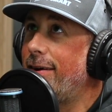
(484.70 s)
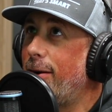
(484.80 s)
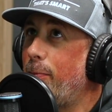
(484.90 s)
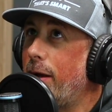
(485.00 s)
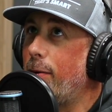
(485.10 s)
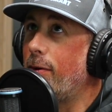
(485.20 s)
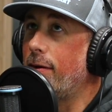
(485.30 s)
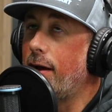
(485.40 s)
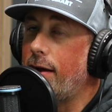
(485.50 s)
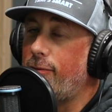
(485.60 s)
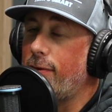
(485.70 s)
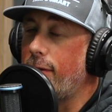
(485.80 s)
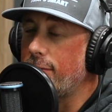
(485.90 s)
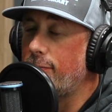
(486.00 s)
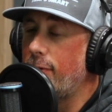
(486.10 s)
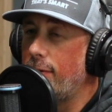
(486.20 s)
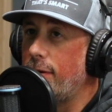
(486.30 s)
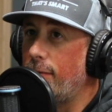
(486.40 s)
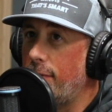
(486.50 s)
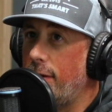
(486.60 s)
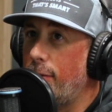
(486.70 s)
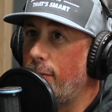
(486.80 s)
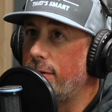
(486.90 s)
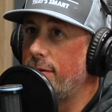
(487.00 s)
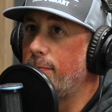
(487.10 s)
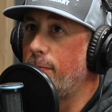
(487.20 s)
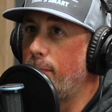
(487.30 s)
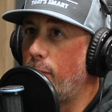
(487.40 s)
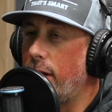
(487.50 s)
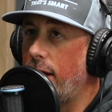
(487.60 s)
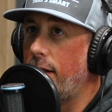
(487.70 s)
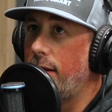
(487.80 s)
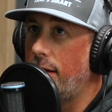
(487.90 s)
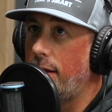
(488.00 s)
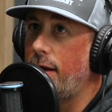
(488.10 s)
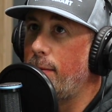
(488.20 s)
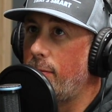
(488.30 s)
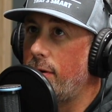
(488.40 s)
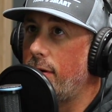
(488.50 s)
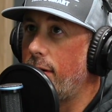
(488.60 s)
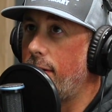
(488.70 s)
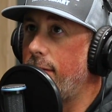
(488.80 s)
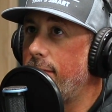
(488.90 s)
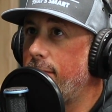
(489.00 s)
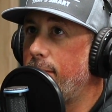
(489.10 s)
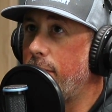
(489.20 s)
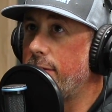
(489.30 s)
payroll, for those of you who don't know, is Brianne and Amber are best